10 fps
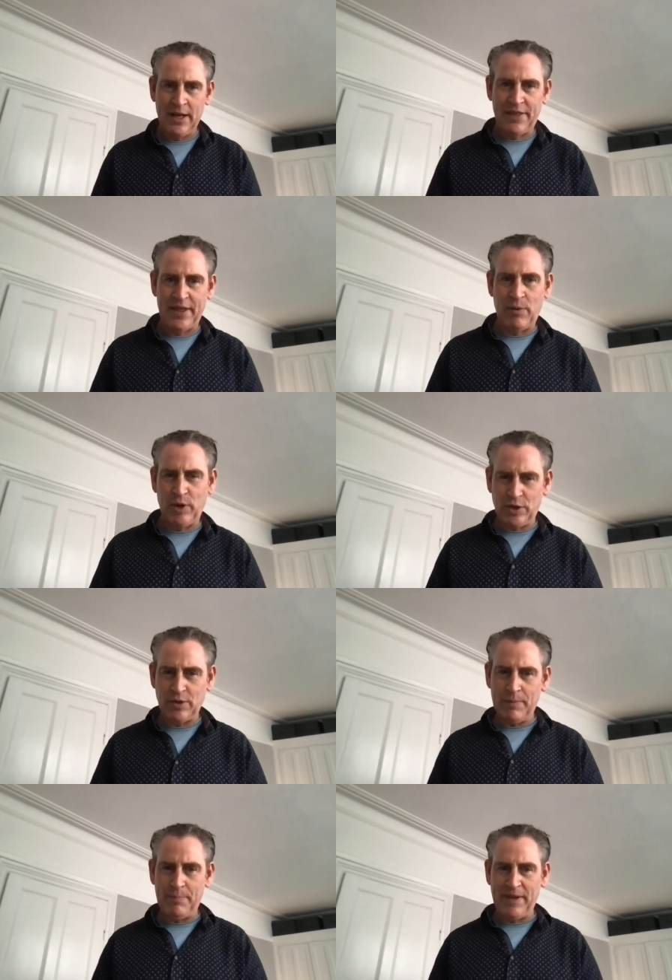they would
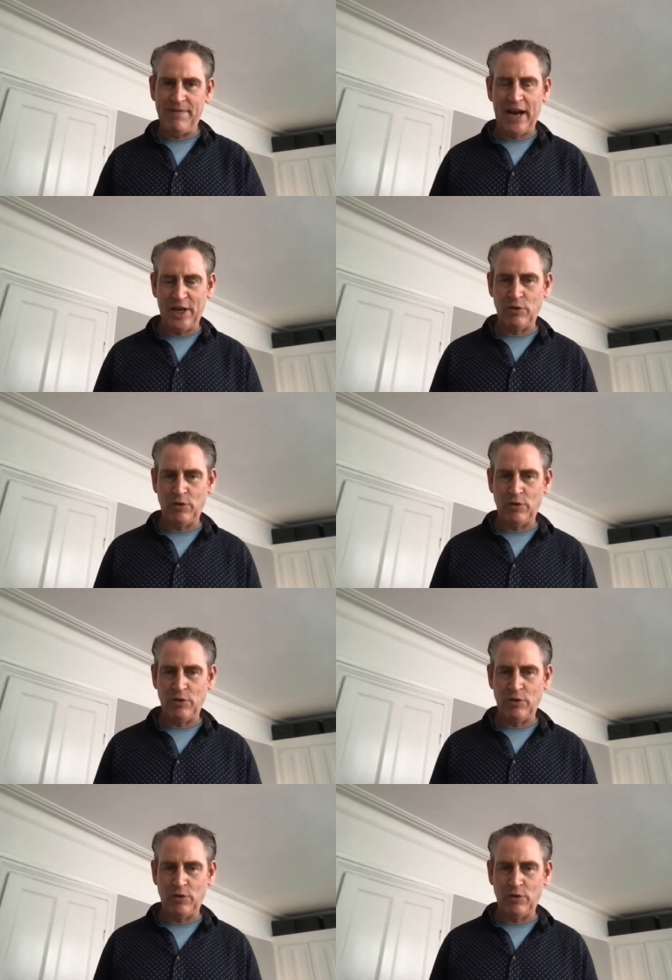be values
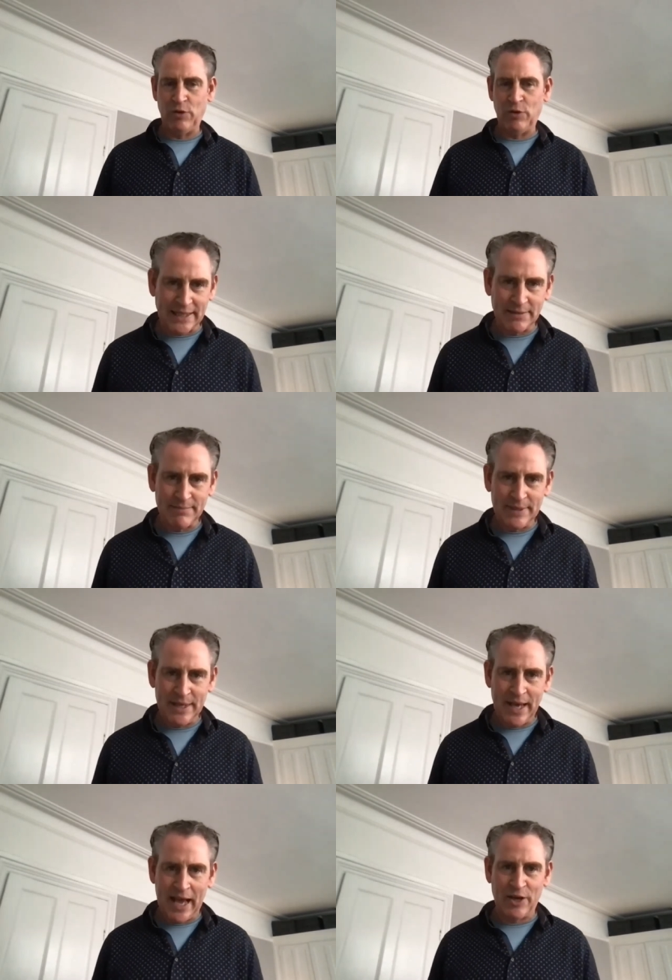like respect.
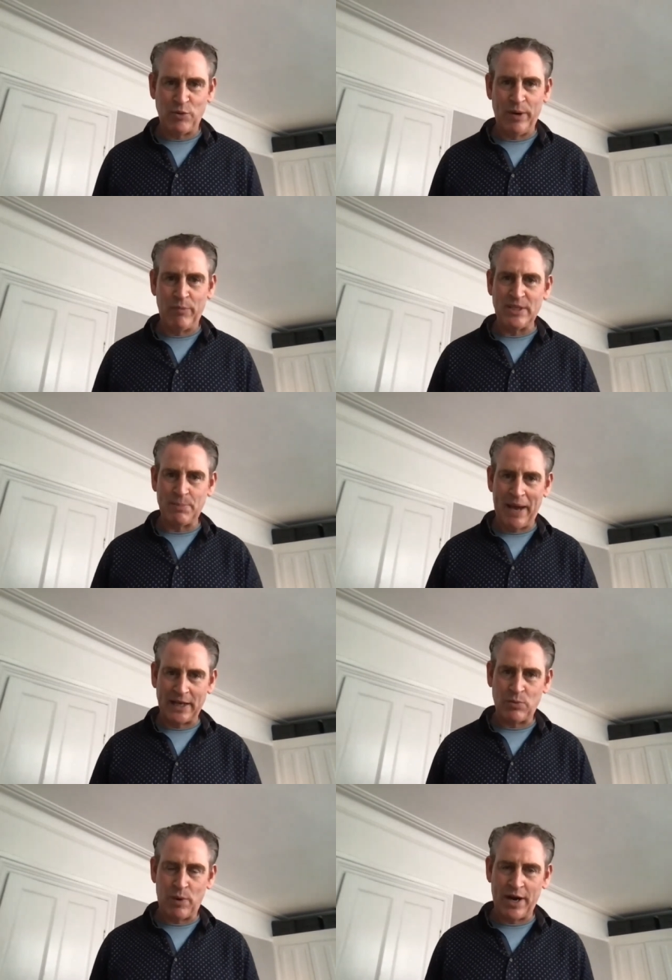How do we
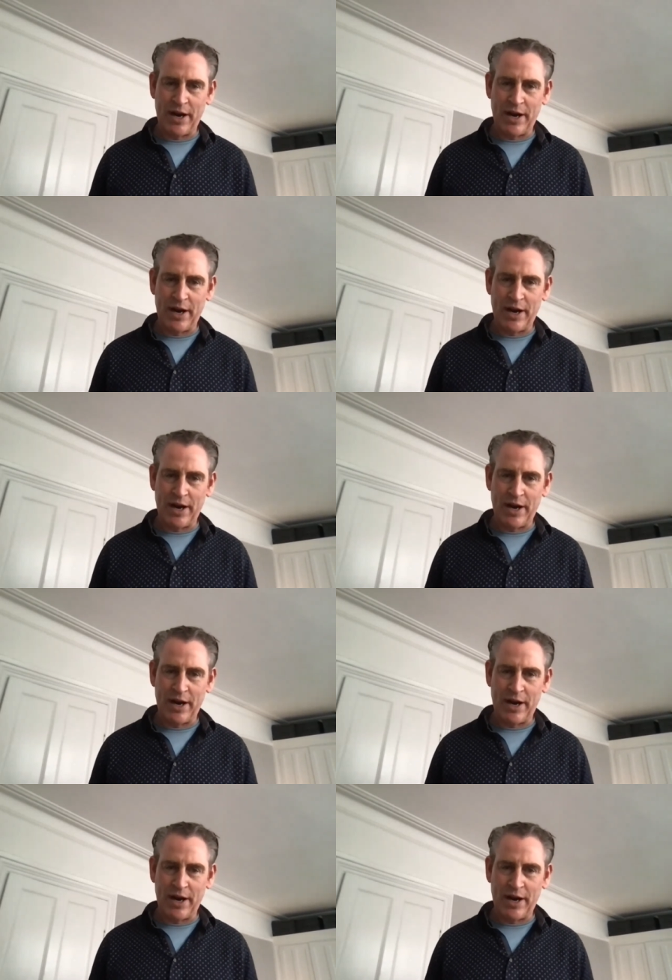respect one